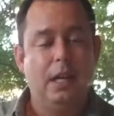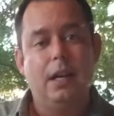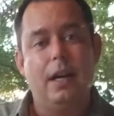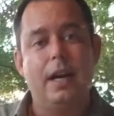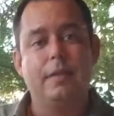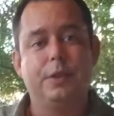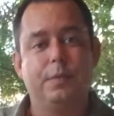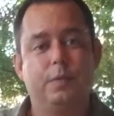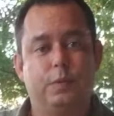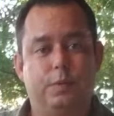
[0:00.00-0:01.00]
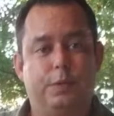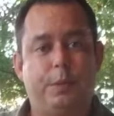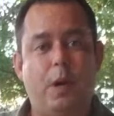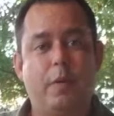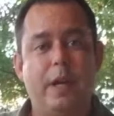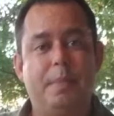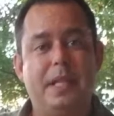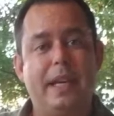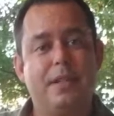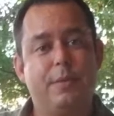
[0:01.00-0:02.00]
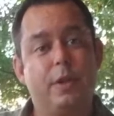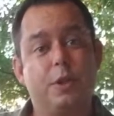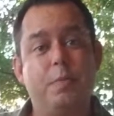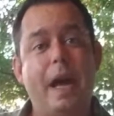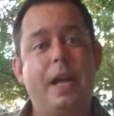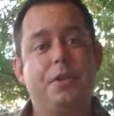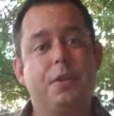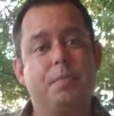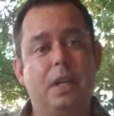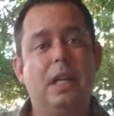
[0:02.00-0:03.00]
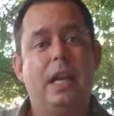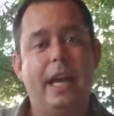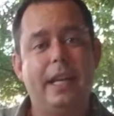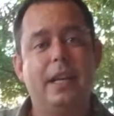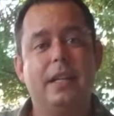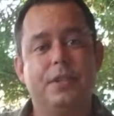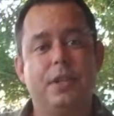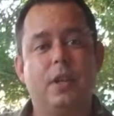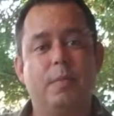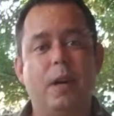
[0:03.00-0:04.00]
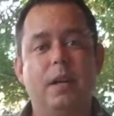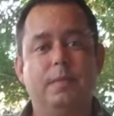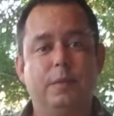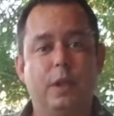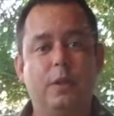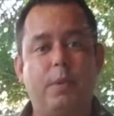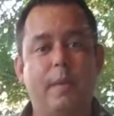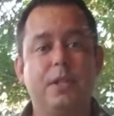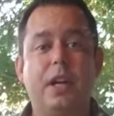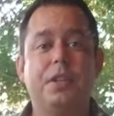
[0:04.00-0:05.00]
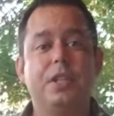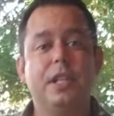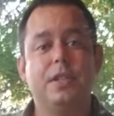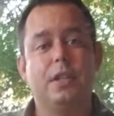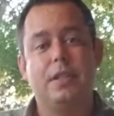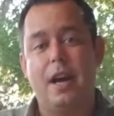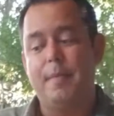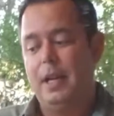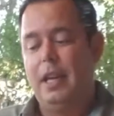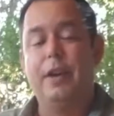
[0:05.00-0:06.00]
some small red potatoes, and we're going to smash them and sear them up with a little Parmesan cheese on top,